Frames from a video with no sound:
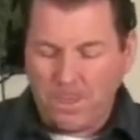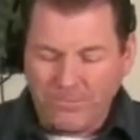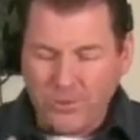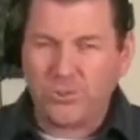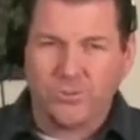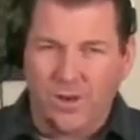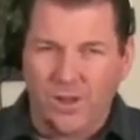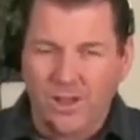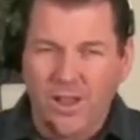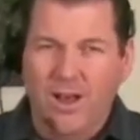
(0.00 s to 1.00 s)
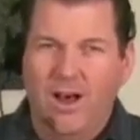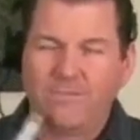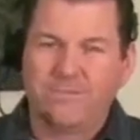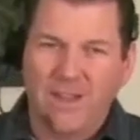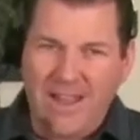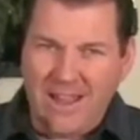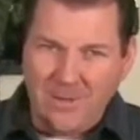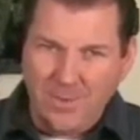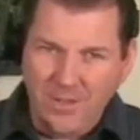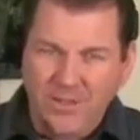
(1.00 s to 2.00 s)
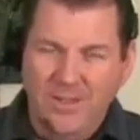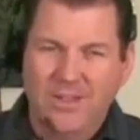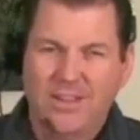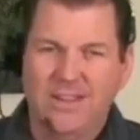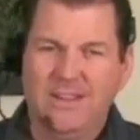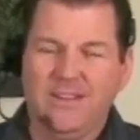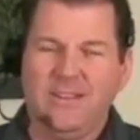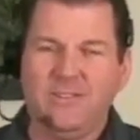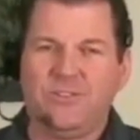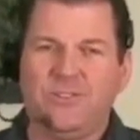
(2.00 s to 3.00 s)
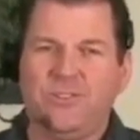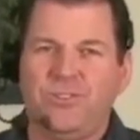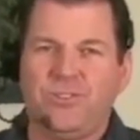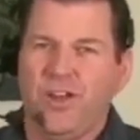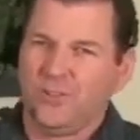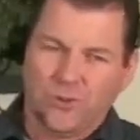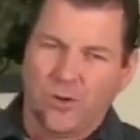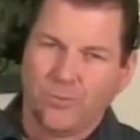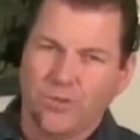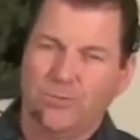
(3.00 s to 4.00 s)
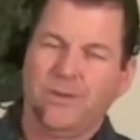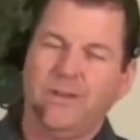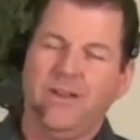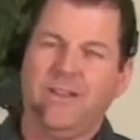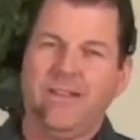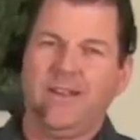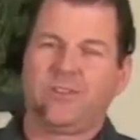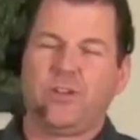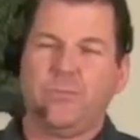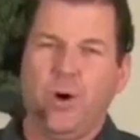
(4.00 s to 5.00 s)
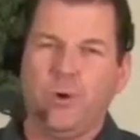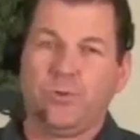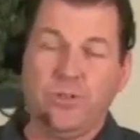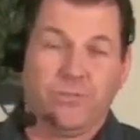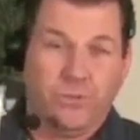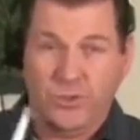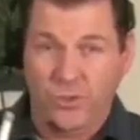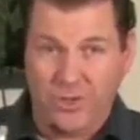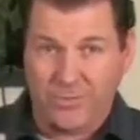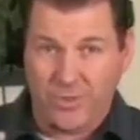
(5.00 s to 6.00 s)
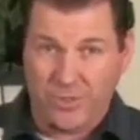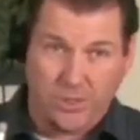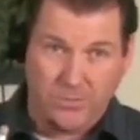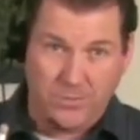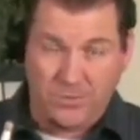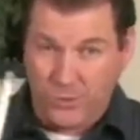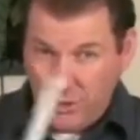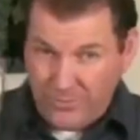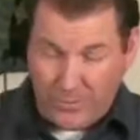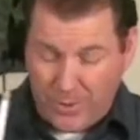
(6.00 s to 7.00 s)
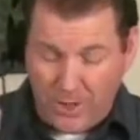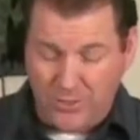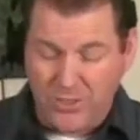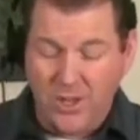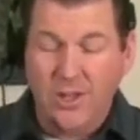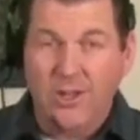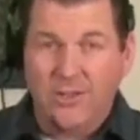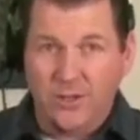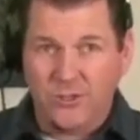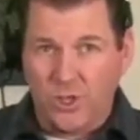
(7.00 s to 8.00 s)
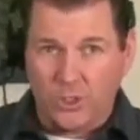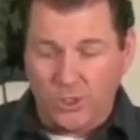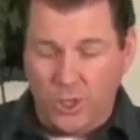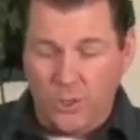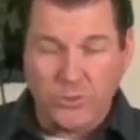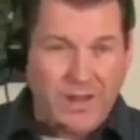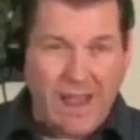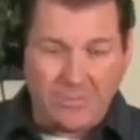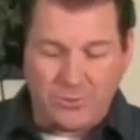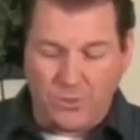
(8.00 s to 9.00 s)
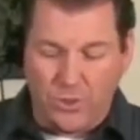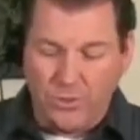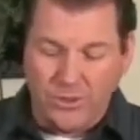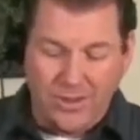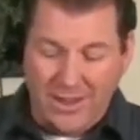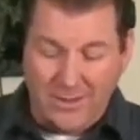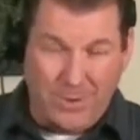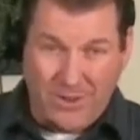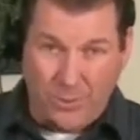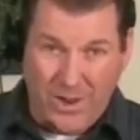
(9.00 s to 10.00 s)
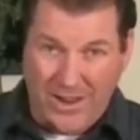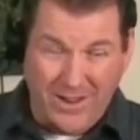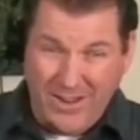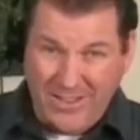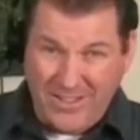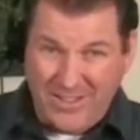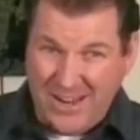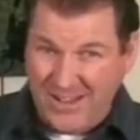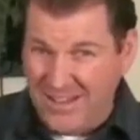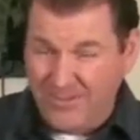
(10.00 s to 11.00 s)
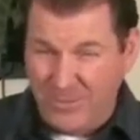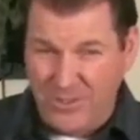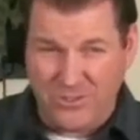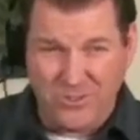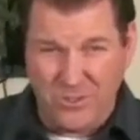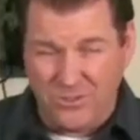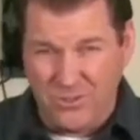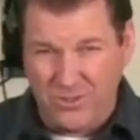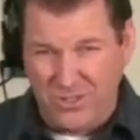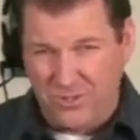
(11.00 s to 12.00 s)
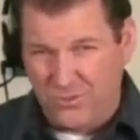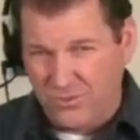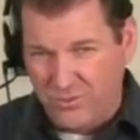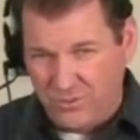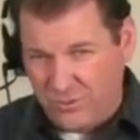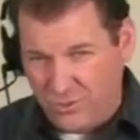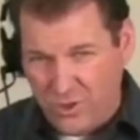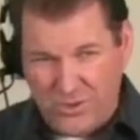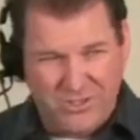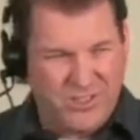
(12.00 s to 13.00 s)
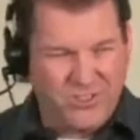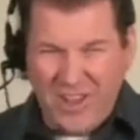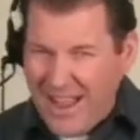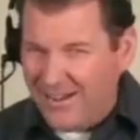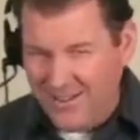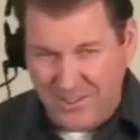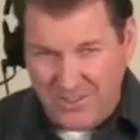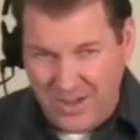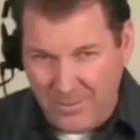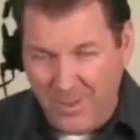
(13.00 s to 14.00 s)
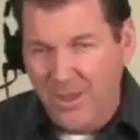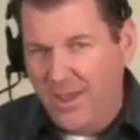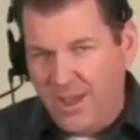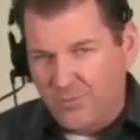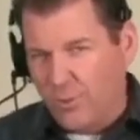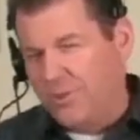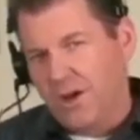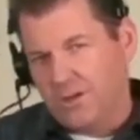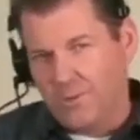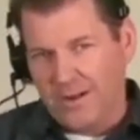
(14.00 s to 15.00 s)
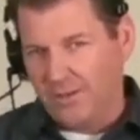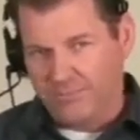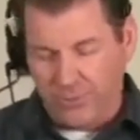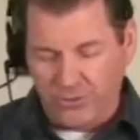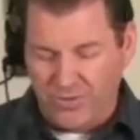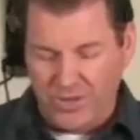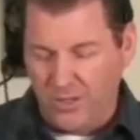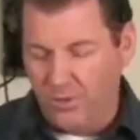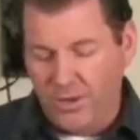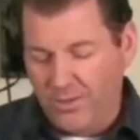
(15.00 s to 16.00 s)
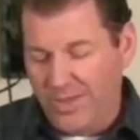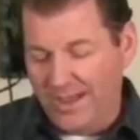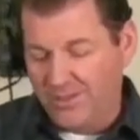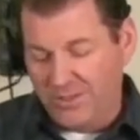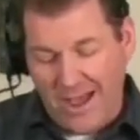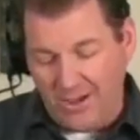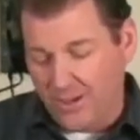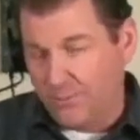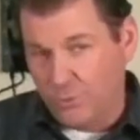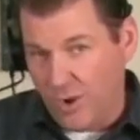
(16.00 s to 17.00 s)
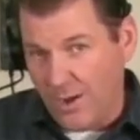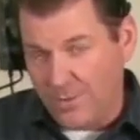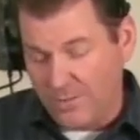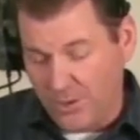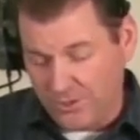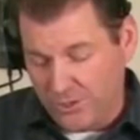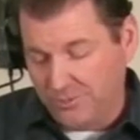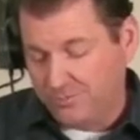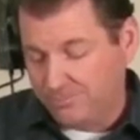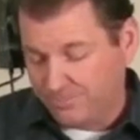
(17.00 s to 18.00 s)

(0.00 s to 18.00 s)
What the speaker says: First of all, a flam is a drum rudiment that is composed of two different parts. There's a low tap stroke, and by the way, the technique for this stroke is exactly the same as what we talked about in the first video, that down-up dropping motion.